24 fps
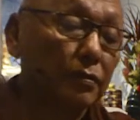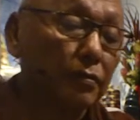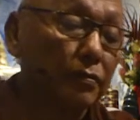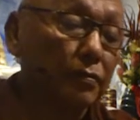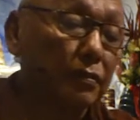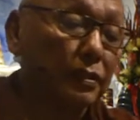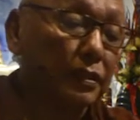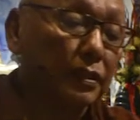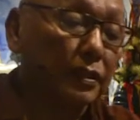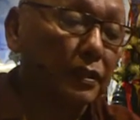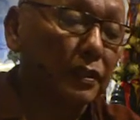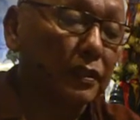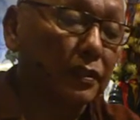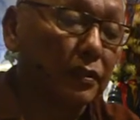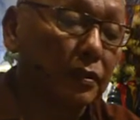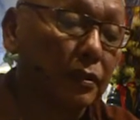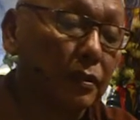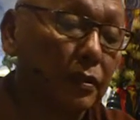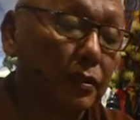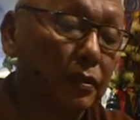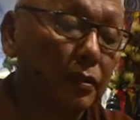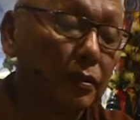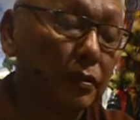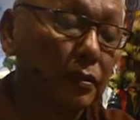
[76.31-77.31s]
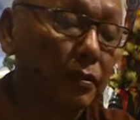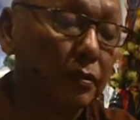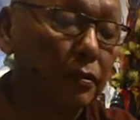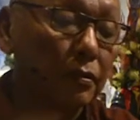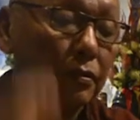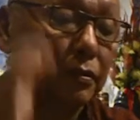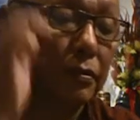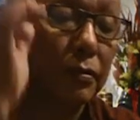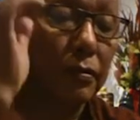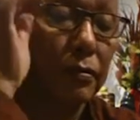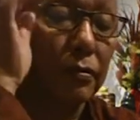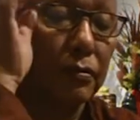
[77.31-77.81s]
which is
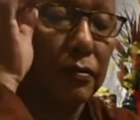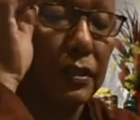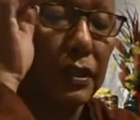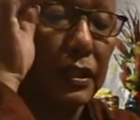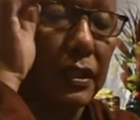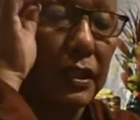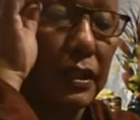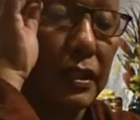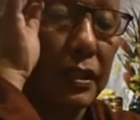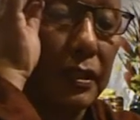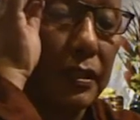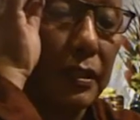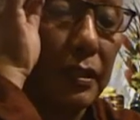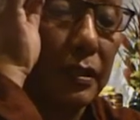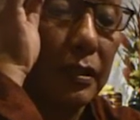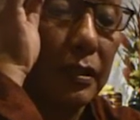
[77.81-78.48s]
too near.